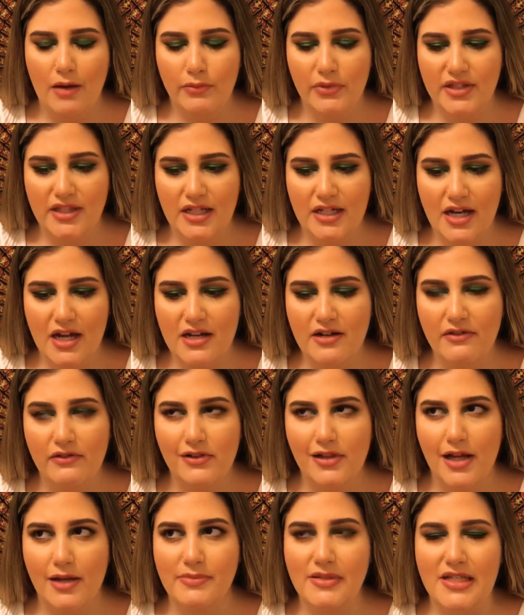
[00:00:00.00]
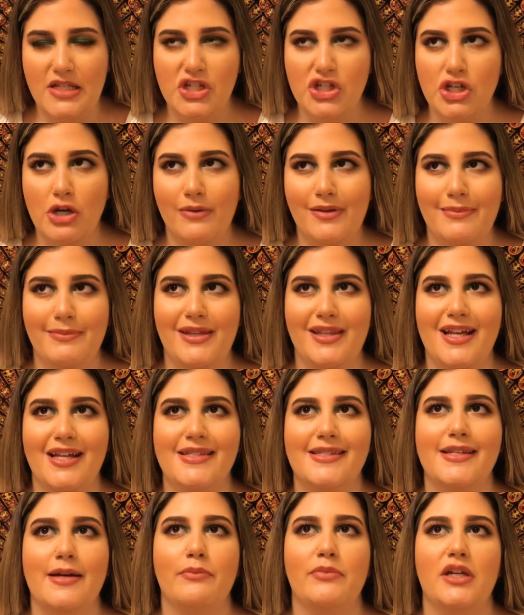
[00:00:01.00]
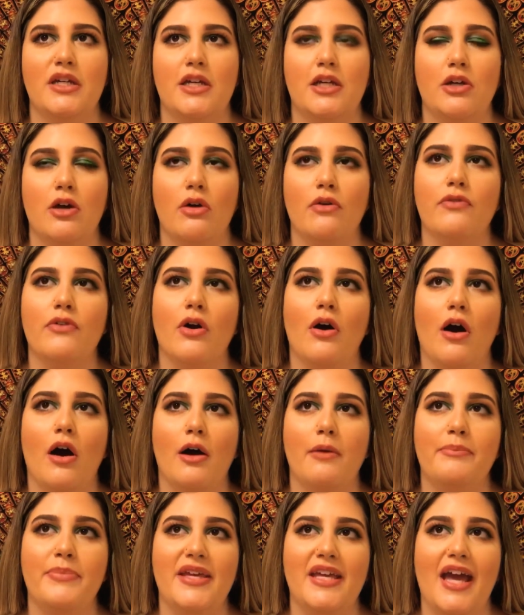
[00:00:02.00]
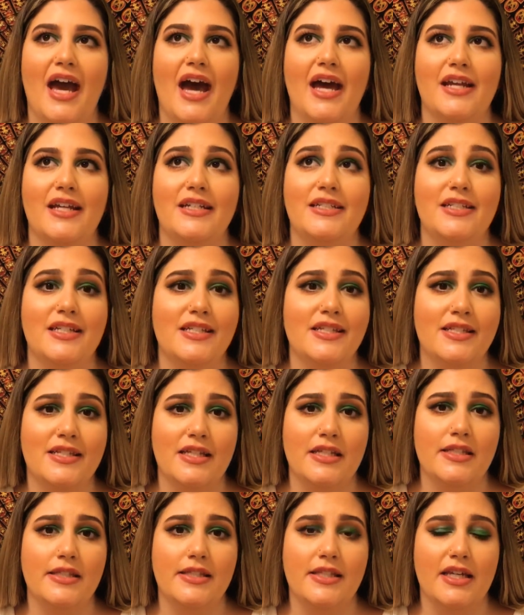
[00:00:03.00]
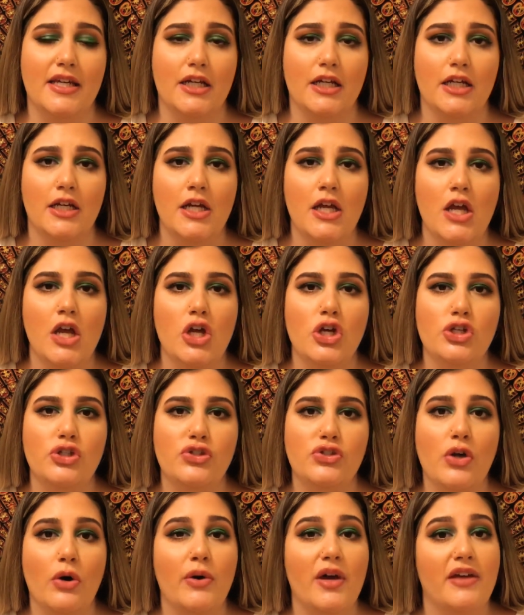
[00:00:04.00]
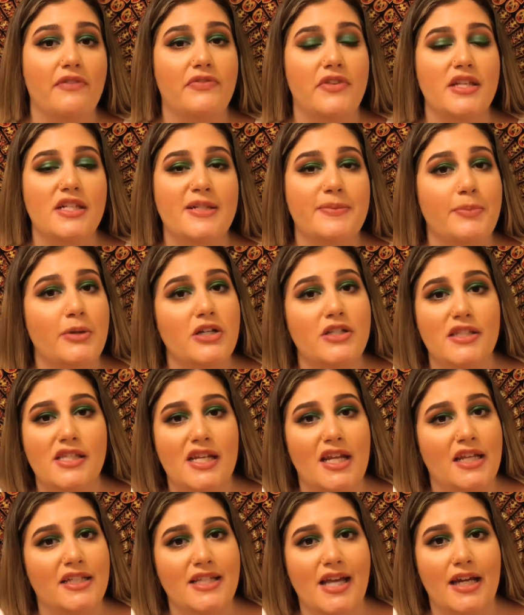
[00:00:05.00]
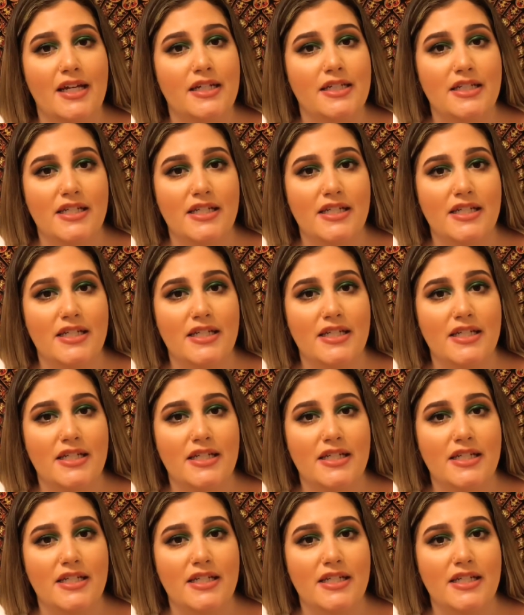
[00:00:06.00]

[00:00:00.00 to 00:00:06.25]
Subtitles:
With the Nine of Clubs, is showing me that someone can overall be at a distance here. So if this person is at a